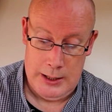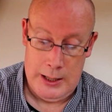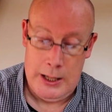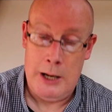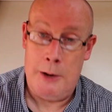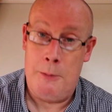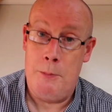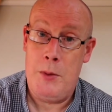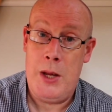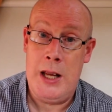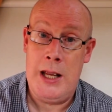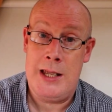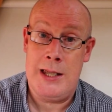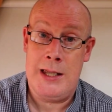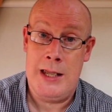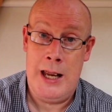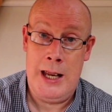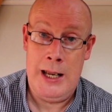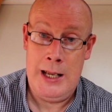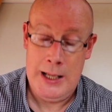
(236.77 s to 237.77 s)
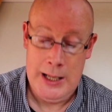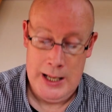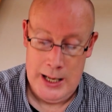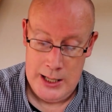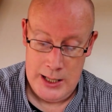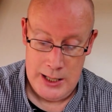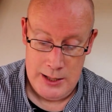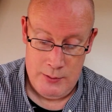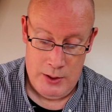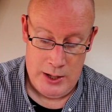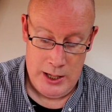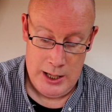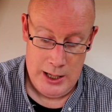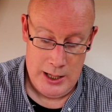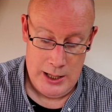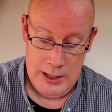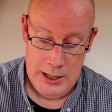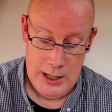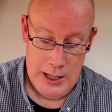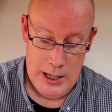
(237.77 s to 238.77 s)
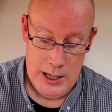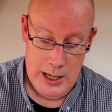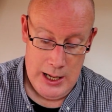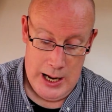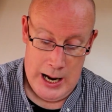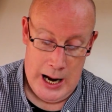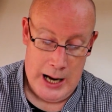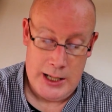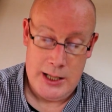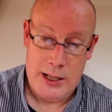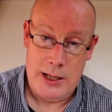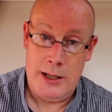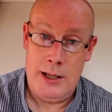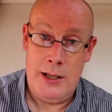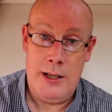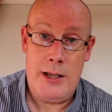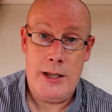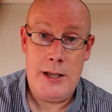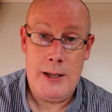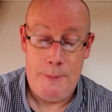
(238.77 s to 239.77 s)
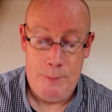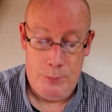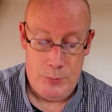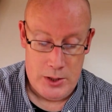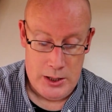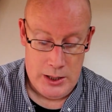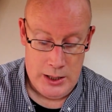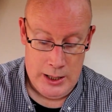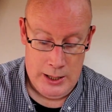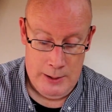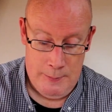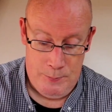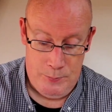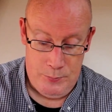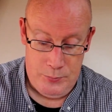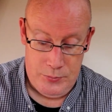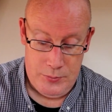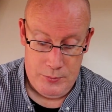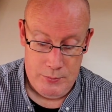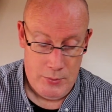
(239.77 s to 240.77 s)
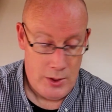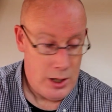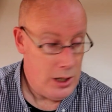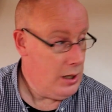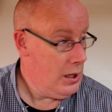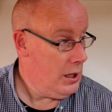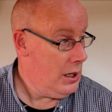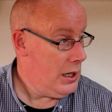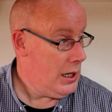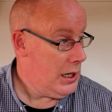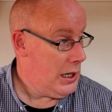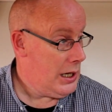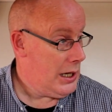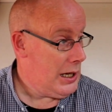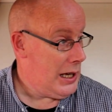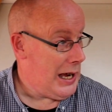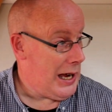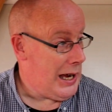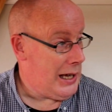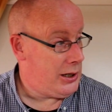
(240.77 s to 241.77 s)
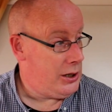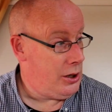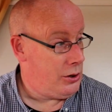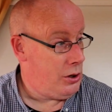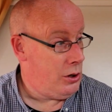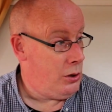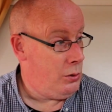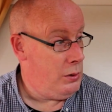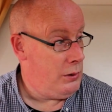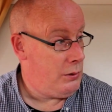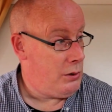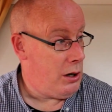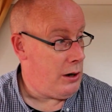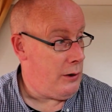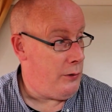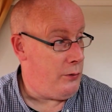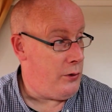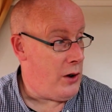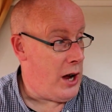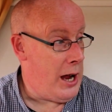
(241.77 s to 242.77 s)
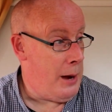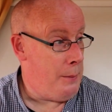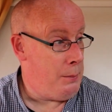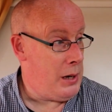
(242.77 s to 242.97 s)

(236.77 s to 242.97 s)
you know, it's there in case of any accidents. At the door we've got a fire